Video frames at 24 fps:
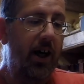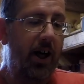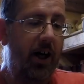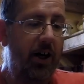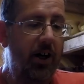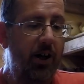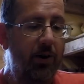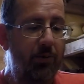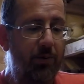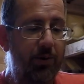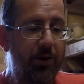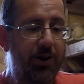
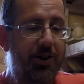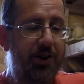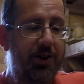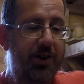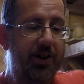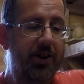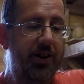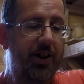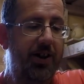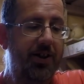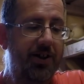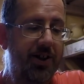and I would
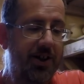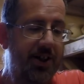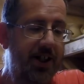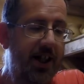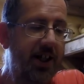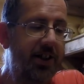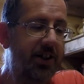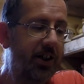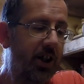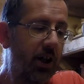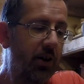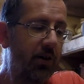certainly
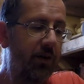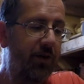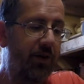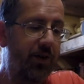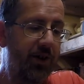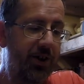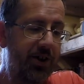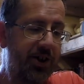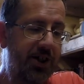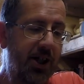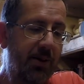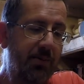suggest going
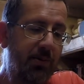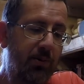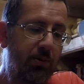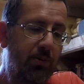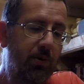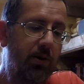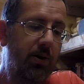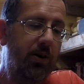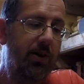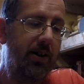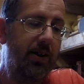for the double